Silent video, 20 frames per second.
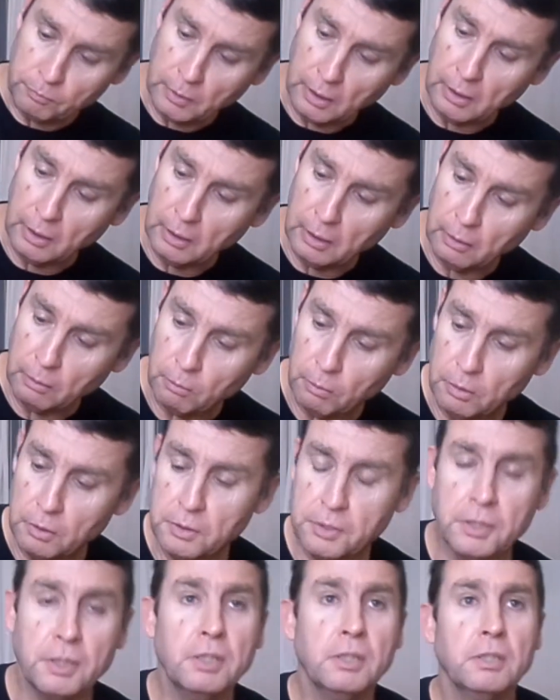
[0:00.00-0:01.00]
Uh, what
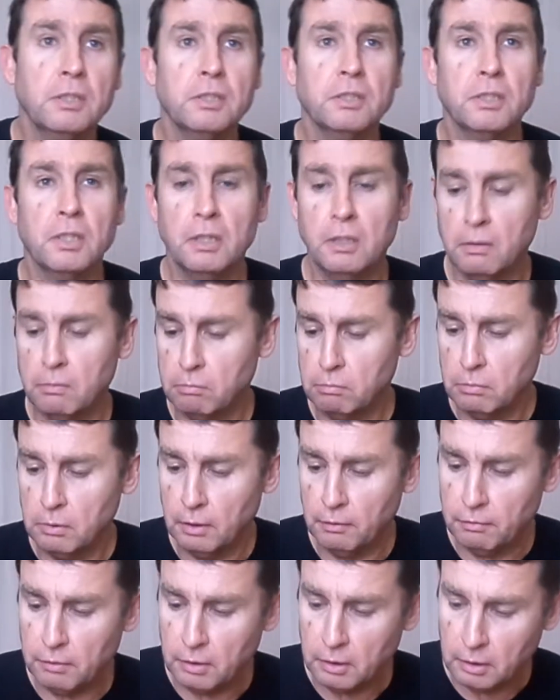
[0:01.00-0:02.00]
you'll see is a
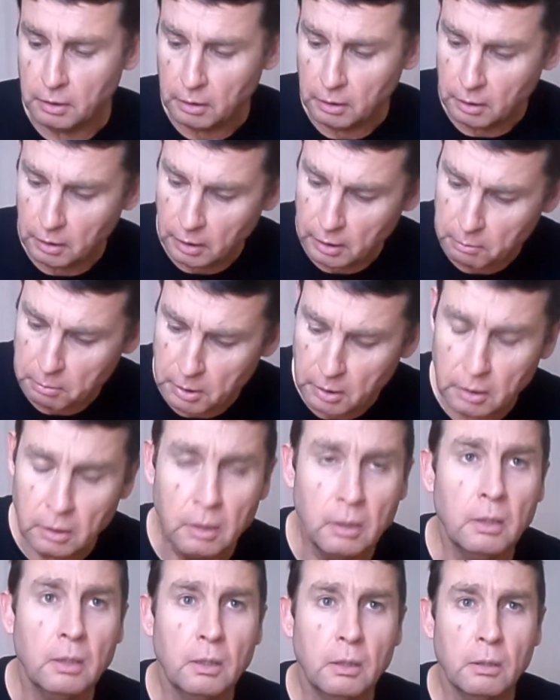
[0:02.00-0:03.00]
lovely little
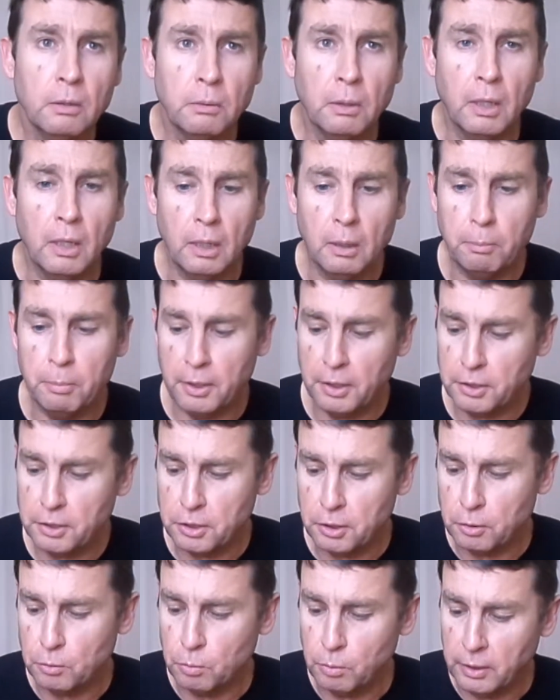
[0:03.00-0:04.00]
label uh,
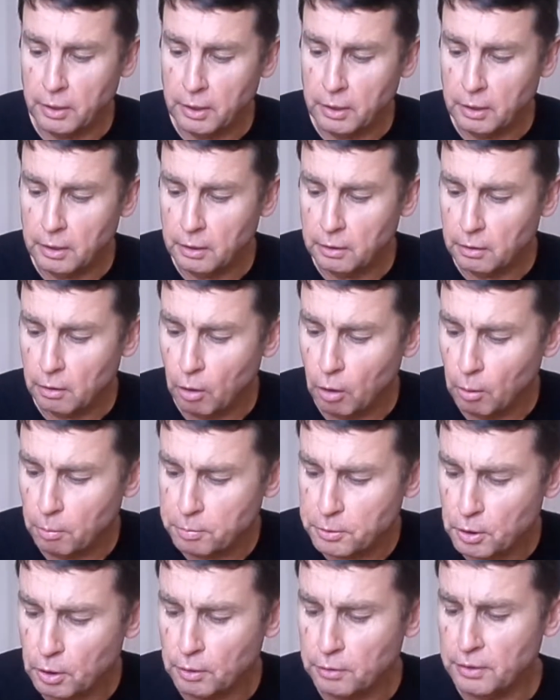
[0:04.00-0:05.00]
pictured with
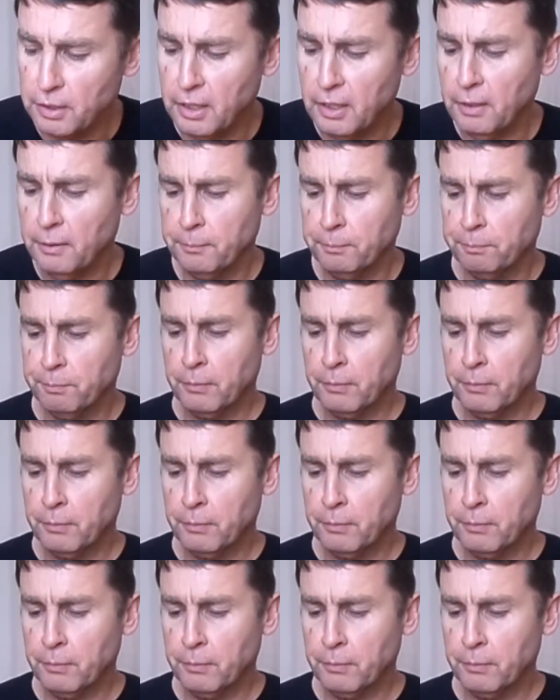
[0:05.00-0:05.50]
hops on there.